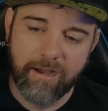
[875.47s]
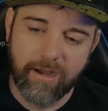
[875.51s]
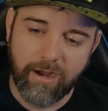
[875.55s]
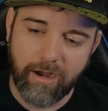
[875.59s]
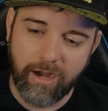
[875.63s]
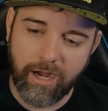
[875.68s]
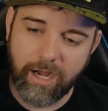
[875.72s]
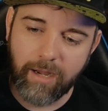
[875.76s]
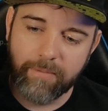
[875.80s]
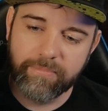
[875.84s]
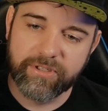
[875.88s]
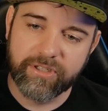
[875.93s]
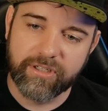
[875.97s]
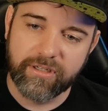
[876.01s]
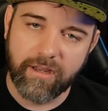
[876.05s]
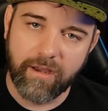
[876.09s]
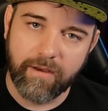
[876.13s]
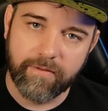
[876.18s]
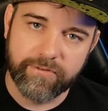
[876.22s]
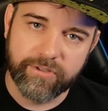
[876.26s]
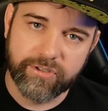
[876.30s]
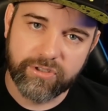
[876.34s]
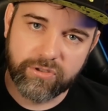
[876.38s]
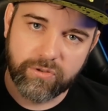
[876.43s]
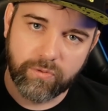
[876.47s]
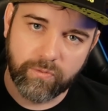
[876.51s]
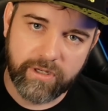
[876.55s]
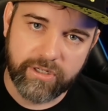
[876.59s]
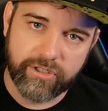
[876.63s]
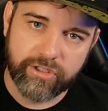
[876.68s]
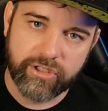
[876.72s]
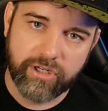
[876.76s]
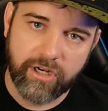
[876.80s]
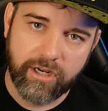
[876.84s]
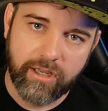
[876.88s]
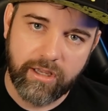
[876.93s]
option of
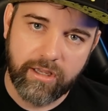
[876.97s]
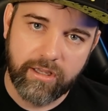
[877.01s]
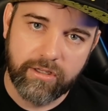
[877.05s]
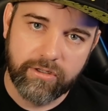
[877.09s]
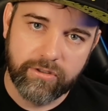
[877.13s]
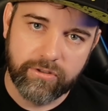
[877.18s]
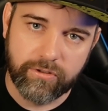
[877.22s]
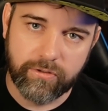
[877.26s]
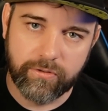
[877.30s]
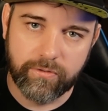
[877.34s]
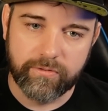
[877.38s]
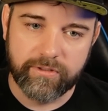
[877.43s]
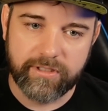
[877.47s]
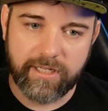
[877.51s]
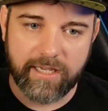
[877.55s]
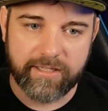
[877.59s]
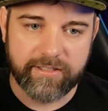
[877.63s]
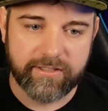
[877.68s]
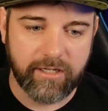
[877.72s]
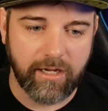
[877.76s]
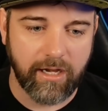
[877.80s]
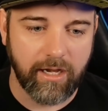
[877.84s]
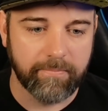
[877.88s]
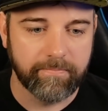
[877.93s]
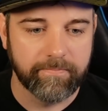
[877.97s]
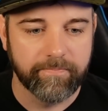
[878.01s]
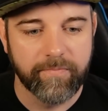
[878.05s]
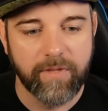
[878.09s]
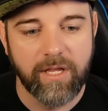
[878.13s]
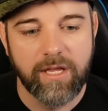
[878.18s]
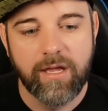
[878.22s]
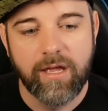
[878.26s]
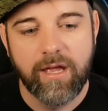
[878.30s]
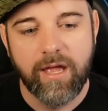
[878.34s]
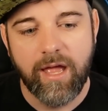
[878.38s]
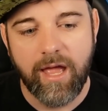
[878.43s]
switch to desktop.
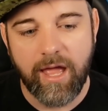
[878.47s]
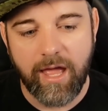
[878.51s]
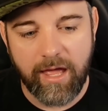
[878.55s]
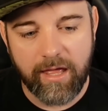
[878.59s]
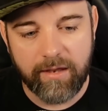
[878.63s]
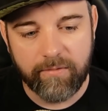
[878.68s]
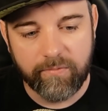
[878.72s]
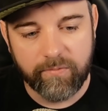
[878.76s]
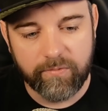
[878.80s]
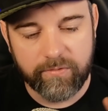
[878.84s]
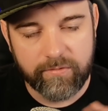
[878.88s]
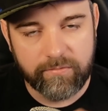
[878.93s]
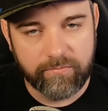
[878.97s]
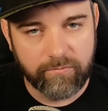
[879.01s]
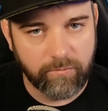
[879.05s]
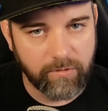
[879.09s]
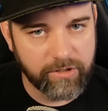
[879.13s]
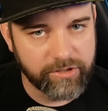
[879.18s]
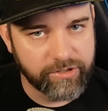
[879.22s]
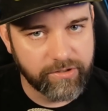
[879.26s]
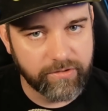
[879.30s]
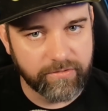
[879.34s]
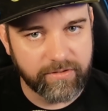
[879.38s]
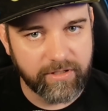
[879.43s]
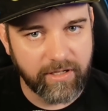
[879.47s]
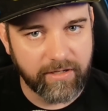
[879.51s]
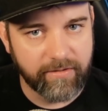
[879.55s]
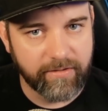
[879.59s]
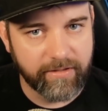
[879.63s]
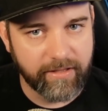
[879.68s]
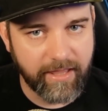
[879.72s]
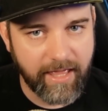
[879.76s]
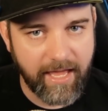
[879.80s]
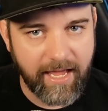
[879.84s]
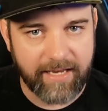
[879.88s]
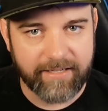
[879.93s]
And once you do
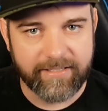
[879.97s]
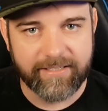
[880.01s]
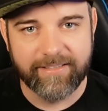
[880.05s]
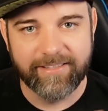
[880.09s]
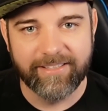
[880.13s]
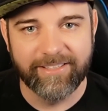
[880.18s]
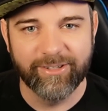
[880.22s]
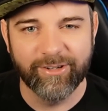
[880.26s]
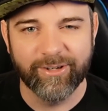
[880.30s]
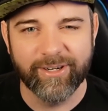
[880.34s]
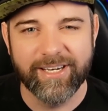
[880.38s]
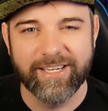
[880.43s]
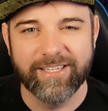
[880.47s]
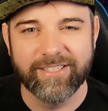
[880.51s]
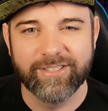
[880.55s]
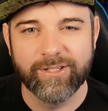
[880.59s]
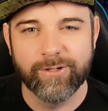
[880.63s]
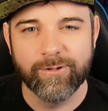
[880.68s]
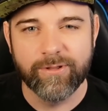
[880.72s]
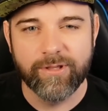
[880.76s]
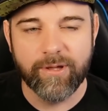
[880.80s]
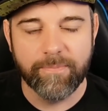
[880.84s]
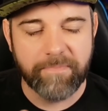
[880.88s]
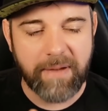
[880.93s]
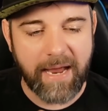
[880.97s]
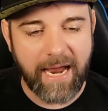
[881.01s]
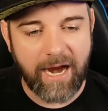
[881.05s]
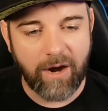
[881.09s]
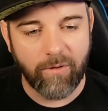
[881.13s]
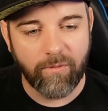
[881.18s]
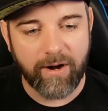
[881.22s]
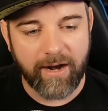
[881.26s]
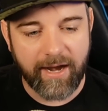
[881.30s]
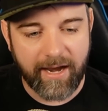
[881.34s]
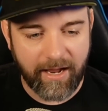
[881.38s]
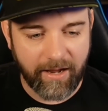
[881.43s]
that, you're into the
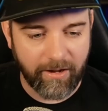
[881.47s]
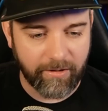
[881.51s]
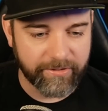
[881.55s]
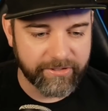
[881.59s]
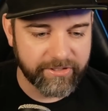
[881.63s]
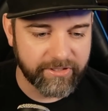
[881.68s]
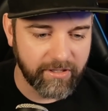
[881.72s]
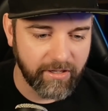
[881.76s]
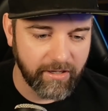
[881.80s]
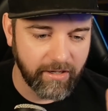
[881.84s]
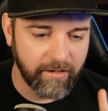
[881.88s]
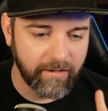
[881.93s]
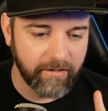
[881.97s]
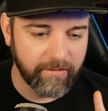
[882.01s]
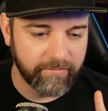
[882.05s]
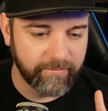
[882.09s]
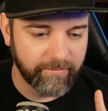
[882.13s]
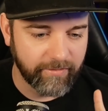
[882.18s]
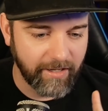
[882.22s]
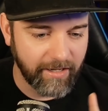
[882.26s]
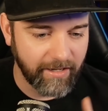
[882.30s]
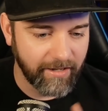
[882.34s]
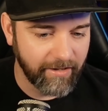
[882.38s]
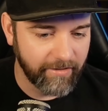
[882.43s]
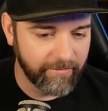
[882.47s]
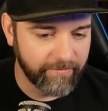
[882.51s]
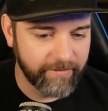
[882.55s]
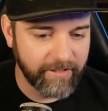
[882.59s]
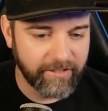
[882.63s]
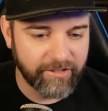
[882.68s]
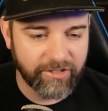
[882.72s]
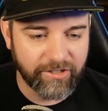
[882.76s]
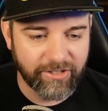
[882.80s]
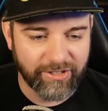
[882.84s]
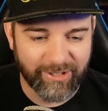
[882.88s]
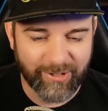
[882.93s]
powerhouse of
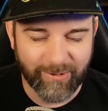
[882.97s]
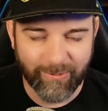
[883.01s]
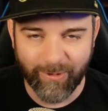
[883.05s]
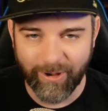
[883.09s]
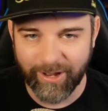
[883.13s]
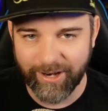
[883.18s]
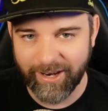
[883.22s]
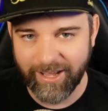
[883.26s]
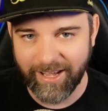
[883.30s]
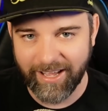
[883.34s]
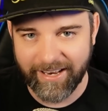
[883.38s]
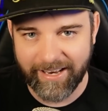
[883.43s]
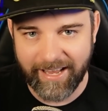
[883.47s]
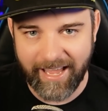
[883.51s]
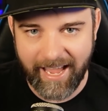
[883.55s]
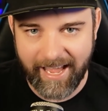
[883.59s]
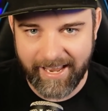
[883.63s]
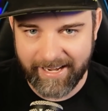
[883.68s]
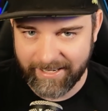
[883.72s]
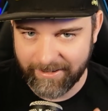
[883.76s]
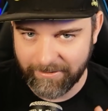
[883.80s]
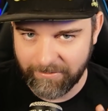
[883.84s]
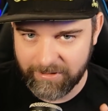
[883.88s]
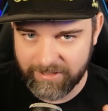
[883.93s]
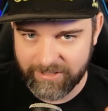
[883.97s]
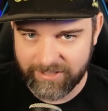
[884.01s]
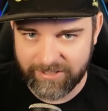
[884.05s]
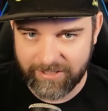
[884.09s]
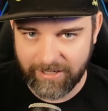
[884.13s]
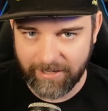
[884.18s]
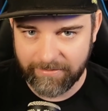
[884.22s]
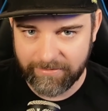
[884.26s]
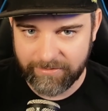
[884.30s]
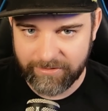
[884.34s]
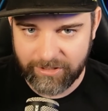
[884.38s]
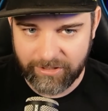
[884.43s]
features and whatnot and adding
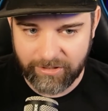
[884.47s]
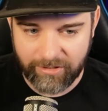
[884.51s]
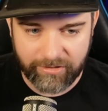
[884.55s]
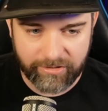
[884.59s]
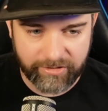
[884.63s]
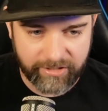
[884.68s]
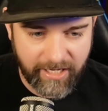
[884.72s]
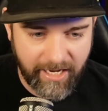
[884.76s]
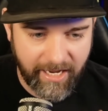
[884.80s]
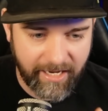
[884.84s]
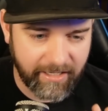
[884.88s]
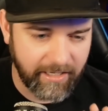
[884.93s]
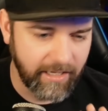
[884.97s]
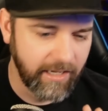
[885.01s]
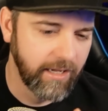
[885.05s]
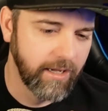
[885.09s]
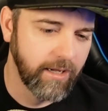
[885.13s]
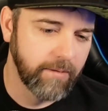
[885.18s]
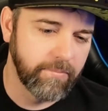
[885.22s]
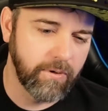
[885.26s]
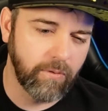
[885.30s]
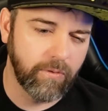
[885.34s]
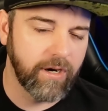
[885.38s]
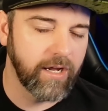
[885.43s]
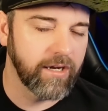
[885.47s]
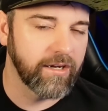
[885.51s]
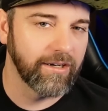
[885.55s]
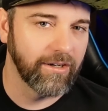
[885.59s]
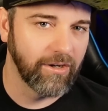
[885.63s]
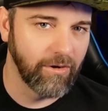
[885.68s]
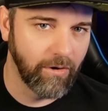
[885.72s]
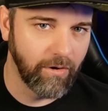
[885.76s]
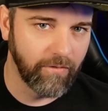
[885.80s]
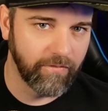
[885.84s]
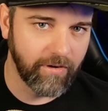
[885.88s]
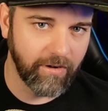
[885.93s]
stuff to your deck. But we're not going
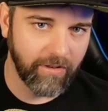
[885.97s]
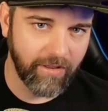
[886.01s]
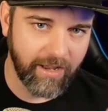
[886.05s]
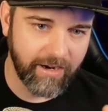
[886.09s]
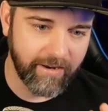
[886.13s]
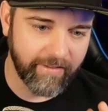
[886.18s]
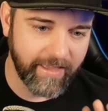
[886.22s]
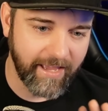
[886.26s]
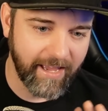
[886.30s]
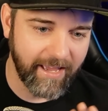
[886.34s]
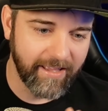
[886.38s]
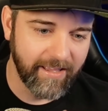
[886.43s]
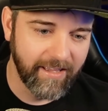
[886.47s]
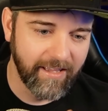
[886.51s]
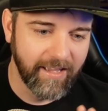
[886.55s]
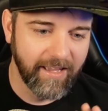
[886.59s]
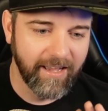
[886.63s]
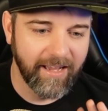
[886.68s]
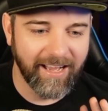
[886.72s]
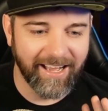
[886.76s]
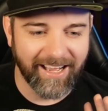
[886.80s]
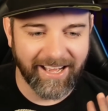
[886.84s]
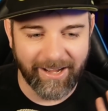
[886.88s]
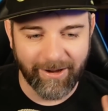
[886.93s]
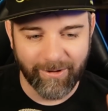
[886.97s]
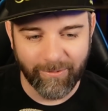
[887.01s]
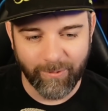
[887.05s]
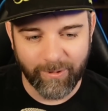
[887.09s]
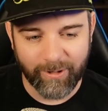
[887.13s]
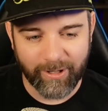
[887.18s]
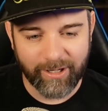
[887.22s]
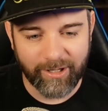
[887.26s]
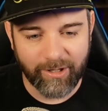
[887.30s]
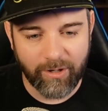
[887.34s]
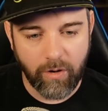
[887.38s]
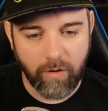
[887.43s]
to go over a lot of that.
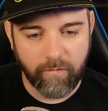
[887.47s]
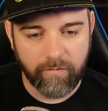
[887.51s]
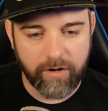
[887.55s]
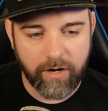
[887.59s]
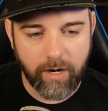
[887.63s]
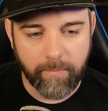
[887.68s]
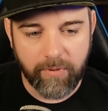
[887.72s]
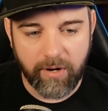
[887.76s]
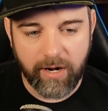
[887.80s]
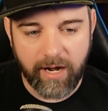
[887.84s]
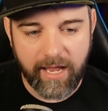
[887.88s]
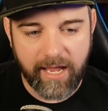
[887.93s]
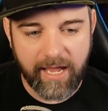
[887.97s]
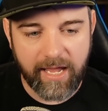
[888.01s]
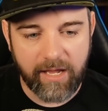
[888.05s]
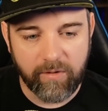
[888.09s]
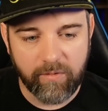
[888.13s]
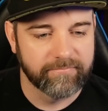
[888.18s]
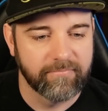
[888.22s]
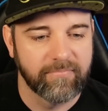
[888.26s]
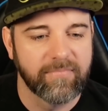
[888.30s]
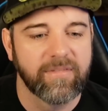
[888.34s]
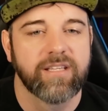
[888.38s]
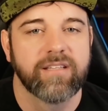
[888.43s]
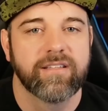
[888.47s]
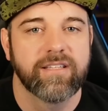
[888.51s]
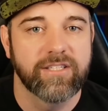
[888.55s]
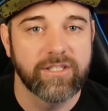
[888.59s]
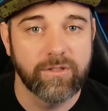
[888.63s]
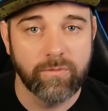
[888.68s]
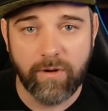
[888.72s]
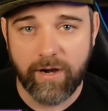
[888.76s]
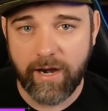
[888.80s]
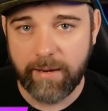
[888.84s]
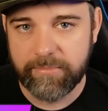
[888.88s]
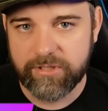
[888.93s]
We're going to go over number 8. This
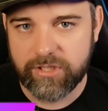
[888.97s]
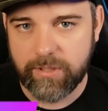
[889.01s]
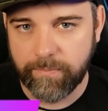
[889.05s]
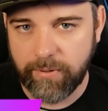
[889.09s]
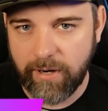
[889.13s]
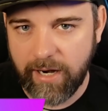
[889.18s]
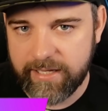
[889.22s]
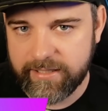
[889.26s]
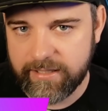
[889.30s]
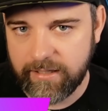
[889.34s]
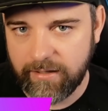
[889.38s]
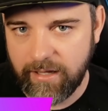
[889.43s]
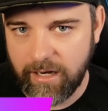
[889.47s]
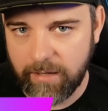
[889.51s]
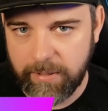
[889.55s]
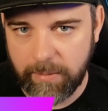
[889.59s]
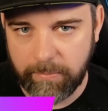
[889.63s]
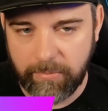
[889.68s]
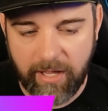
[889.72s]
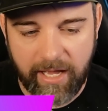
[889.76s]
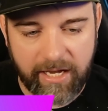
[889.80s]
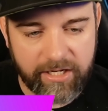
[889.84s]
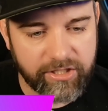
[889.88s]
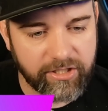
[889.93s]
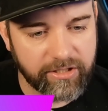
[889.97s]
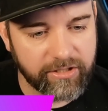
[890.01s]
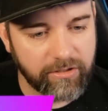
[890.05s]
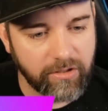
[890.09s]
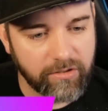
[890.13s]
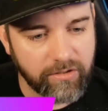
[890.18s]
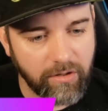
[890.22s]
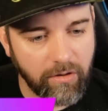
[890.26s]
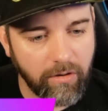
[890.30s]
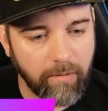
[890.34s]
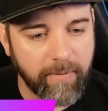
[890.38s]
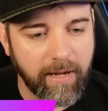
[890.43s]
is one I'm surprised a lot of people actually
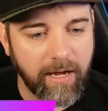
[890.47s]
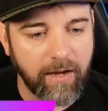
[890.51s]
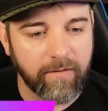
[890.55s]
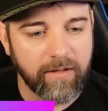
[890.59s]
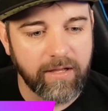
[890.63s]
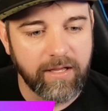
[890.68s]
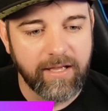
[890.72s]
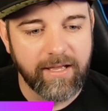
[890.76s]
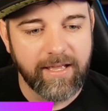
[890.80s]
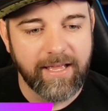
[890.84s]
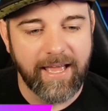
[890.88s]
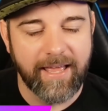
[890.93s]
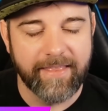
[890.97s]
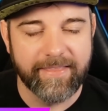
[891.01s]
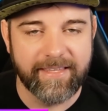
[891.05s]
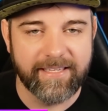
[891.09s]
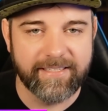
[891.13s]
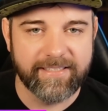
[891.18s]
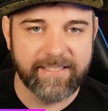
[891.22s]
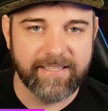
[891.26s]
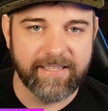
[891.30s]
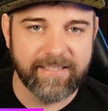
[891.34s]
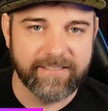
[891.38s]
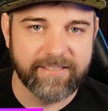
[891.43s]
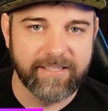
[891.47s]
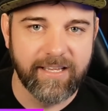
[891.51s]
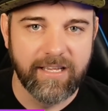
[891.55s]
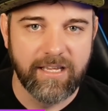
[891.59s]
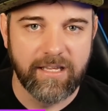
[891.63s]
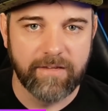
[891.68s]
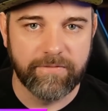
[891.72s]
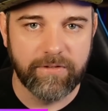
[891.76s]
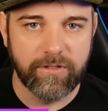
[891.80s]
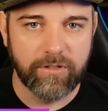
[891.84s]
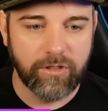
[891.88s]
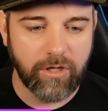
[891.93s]
don't know about. And this is,
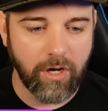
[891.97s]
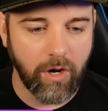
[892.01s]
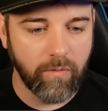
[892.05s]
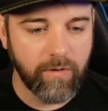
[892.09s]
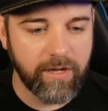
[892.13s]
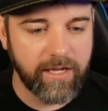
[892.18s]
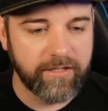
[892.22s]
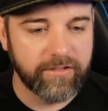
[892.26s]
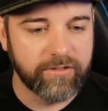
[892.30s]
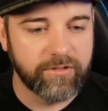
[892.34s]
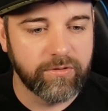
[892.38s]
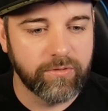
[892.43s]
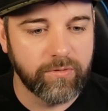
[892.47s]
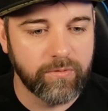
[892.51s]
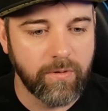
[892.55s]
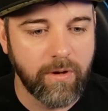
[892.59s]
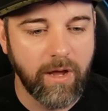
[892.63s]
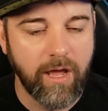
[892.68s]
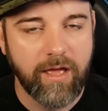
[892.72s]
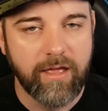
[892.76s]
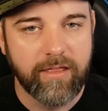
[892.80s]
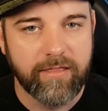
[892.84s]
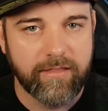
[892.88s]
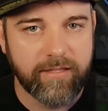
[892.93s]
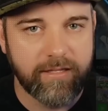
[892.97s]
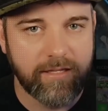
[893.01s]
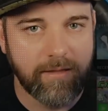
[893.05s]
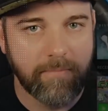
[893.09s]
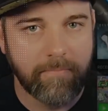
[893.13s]
if you go into the